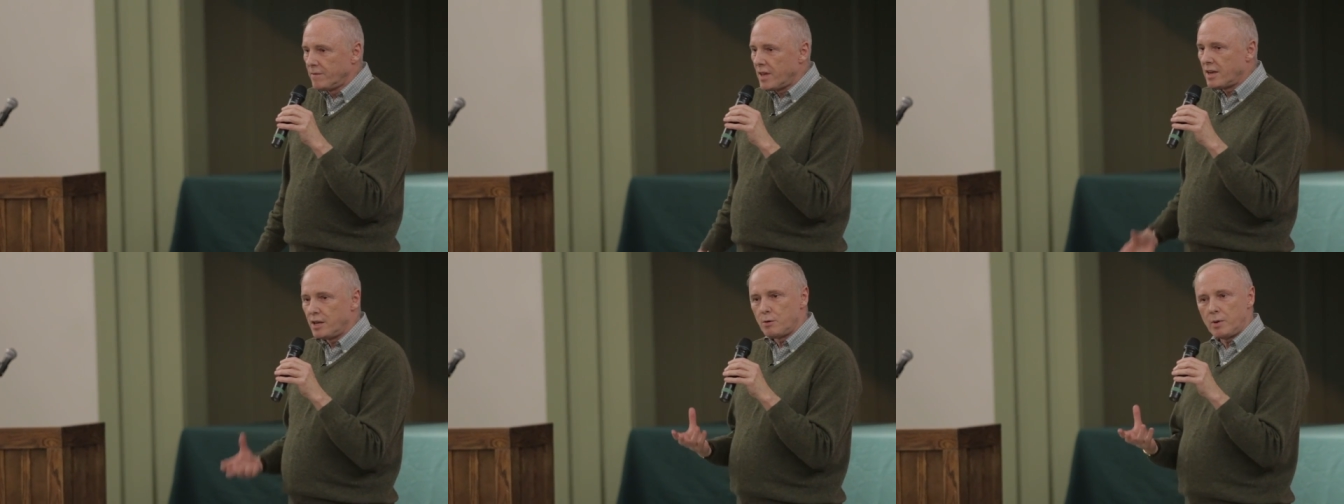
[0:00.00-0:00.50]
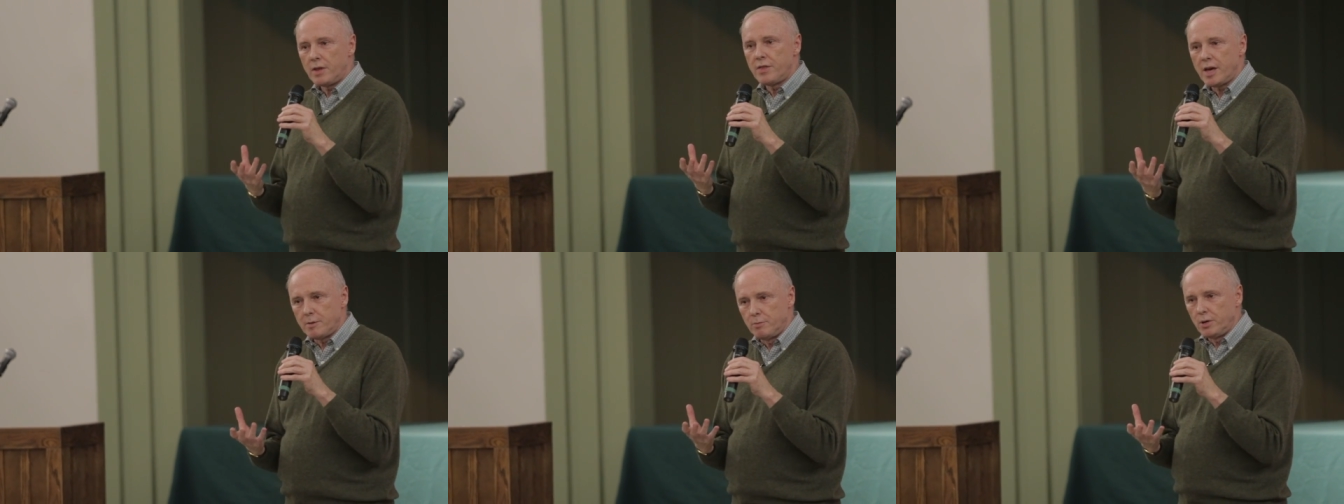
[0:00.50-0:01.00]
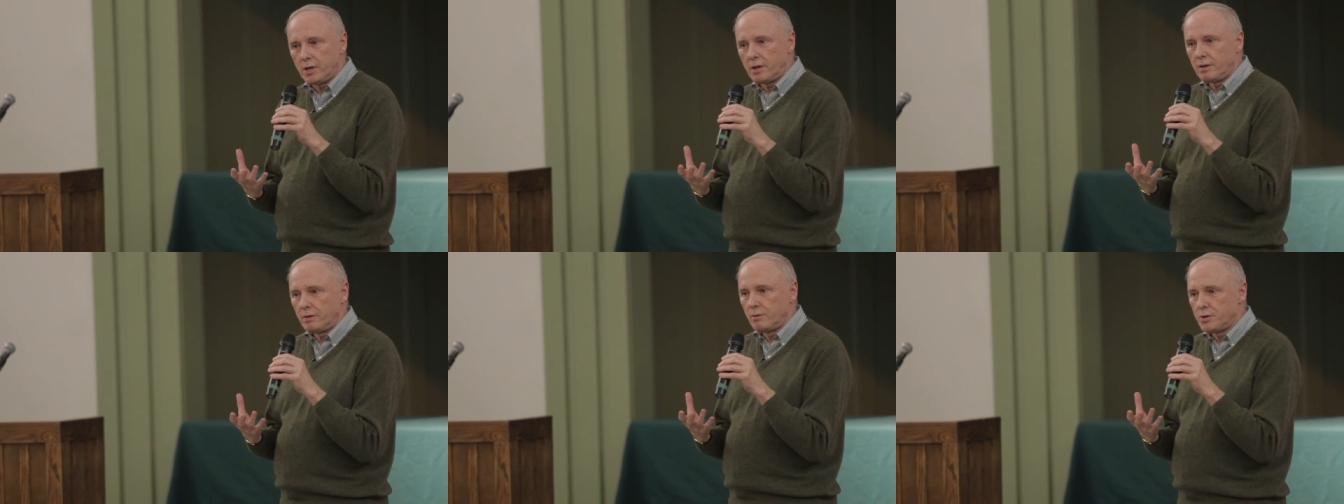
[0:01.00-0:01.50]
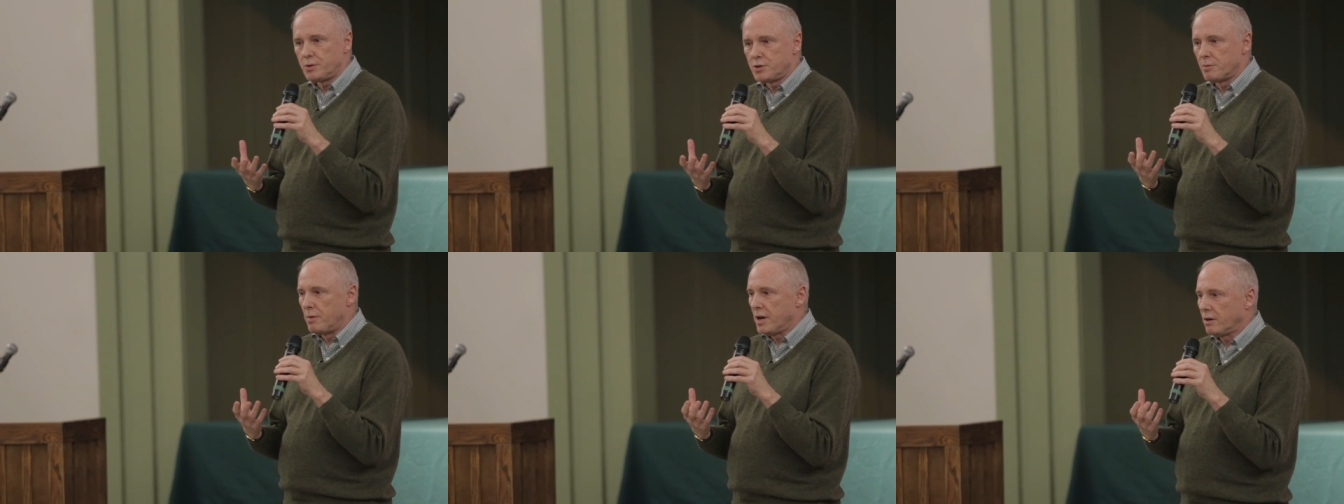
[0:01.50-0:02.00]
And he read that book, which
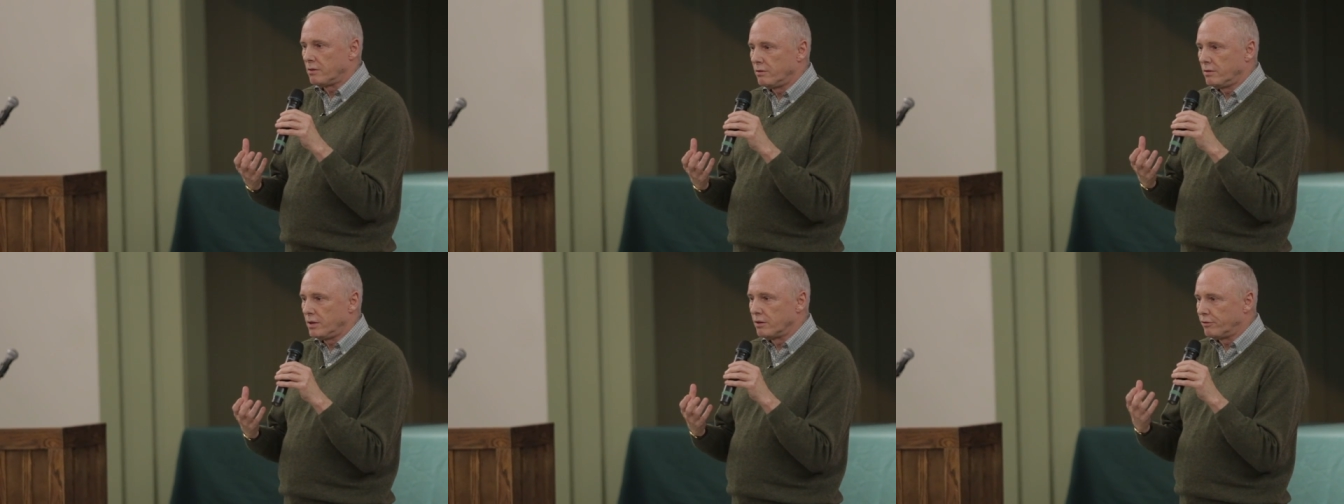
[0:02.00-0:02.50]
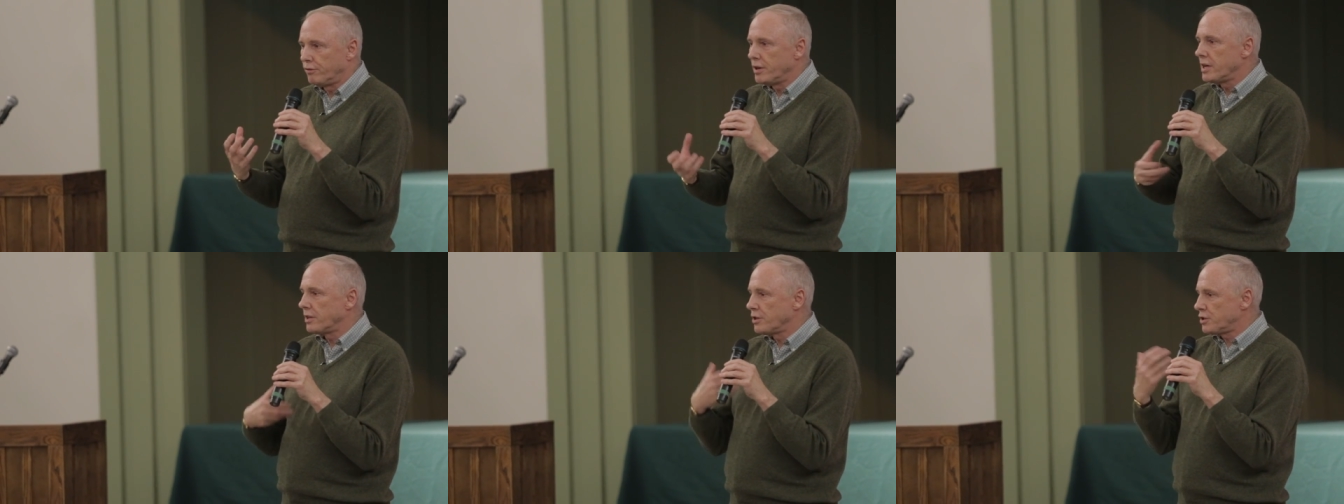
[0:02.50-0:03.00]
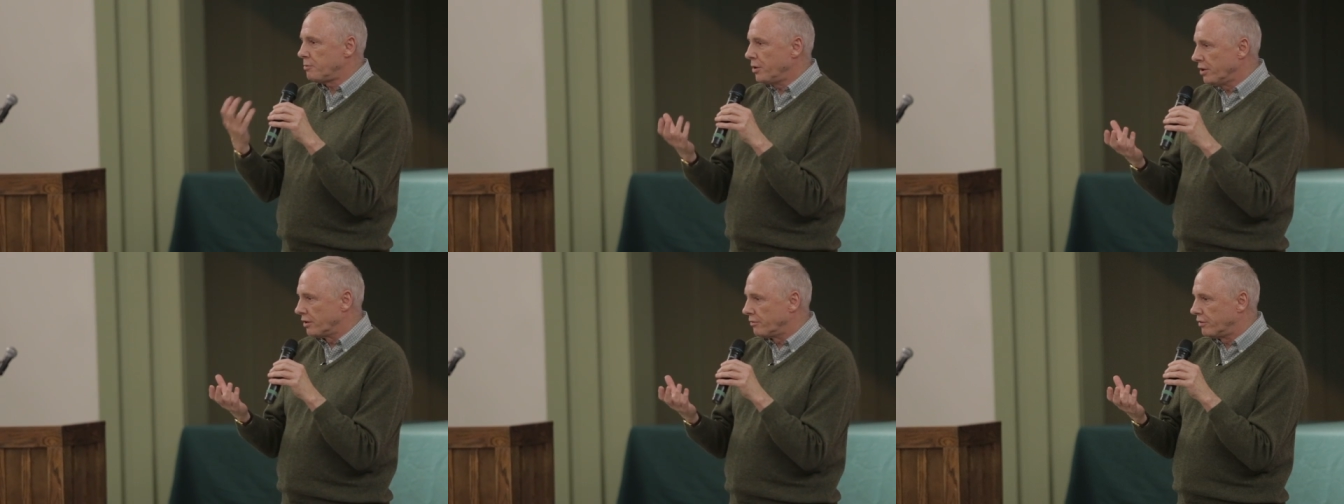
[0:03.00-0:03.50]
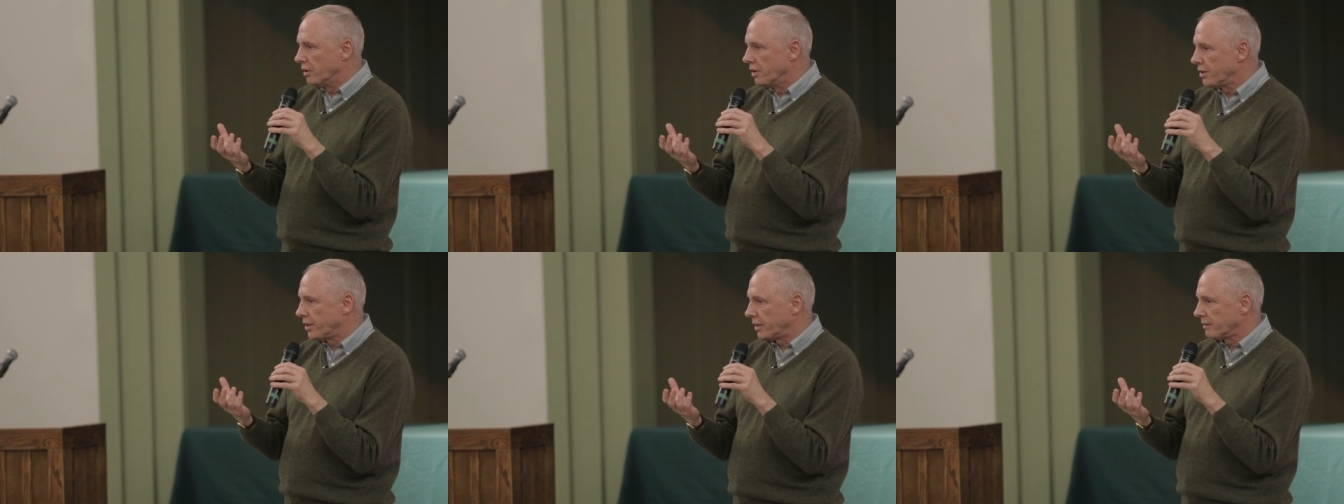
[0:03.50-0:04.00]
was about, you know, freeing the spirit for
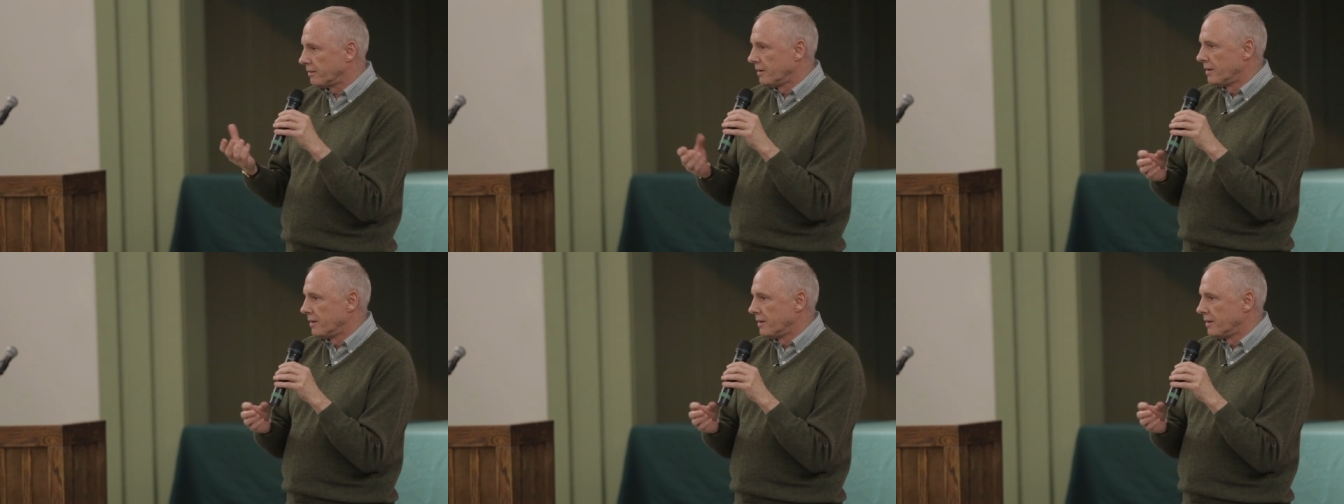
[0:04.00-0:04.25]
learning